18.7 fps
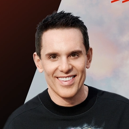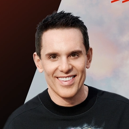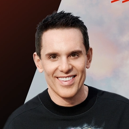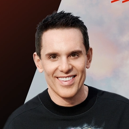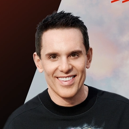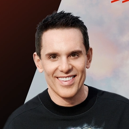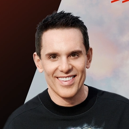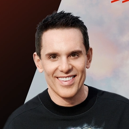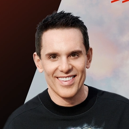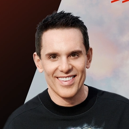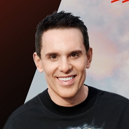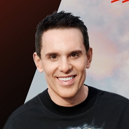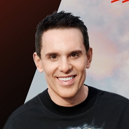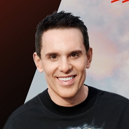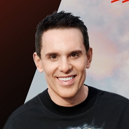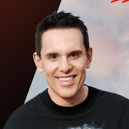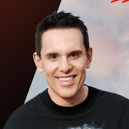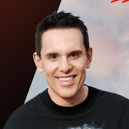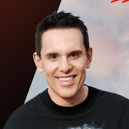
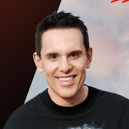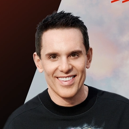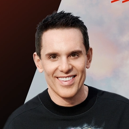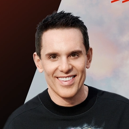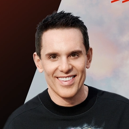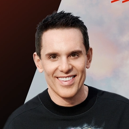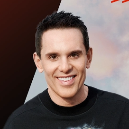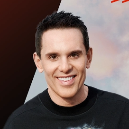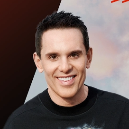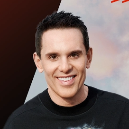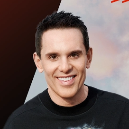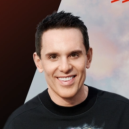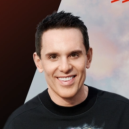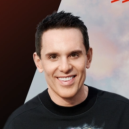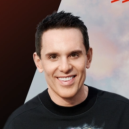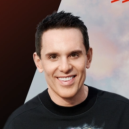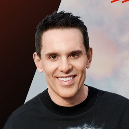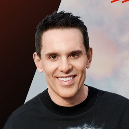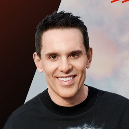
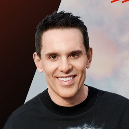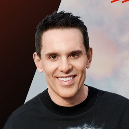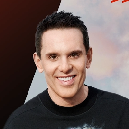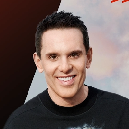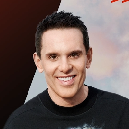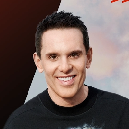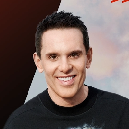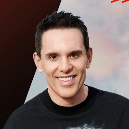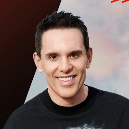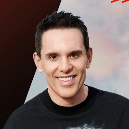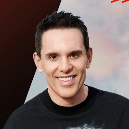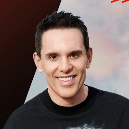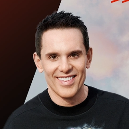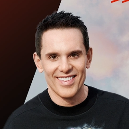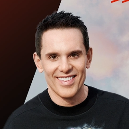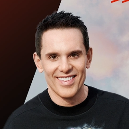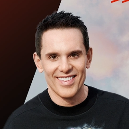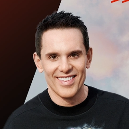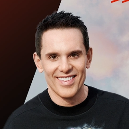
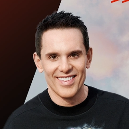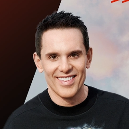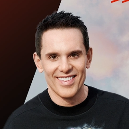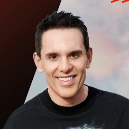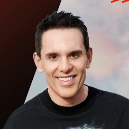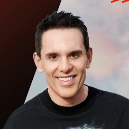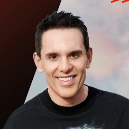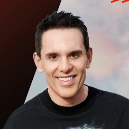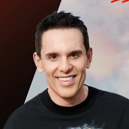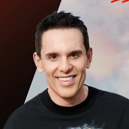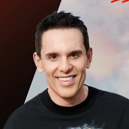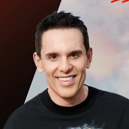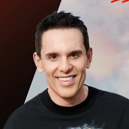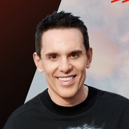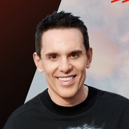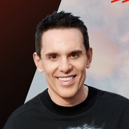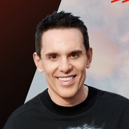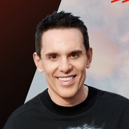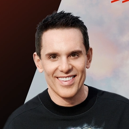
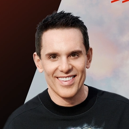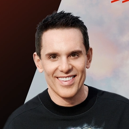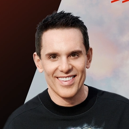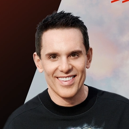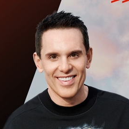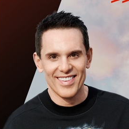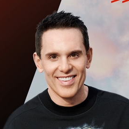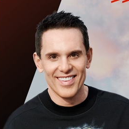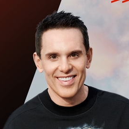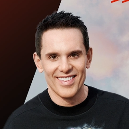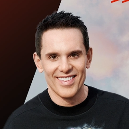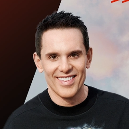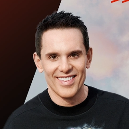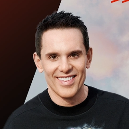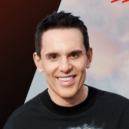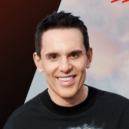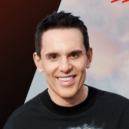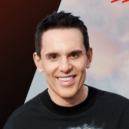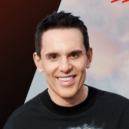
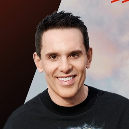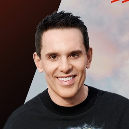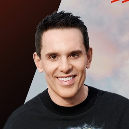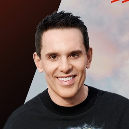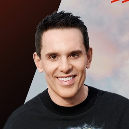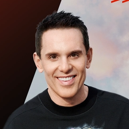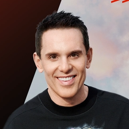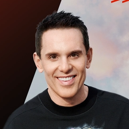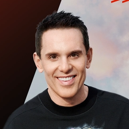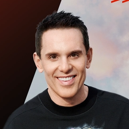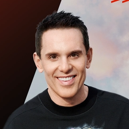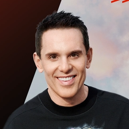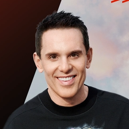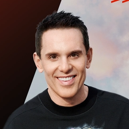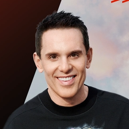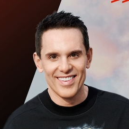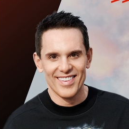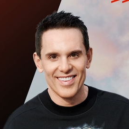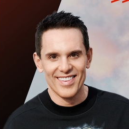
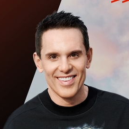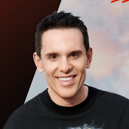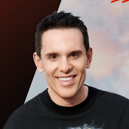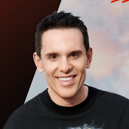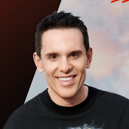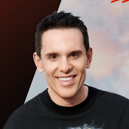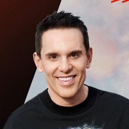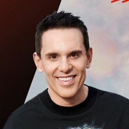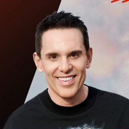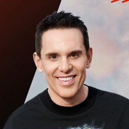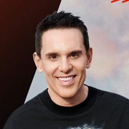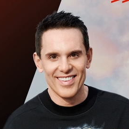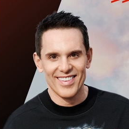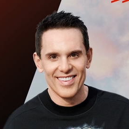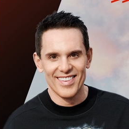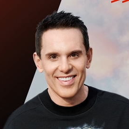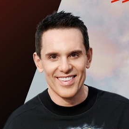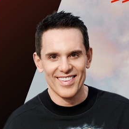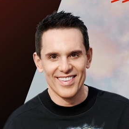
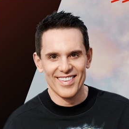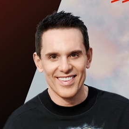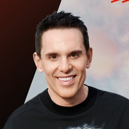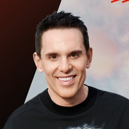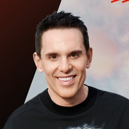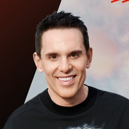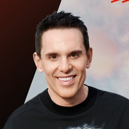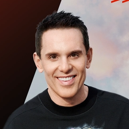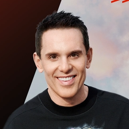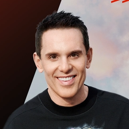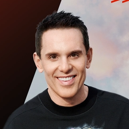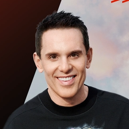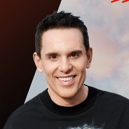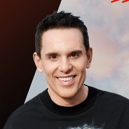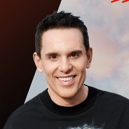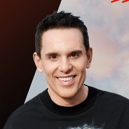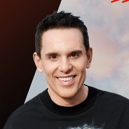The face doesn't move, so there is nothing to read.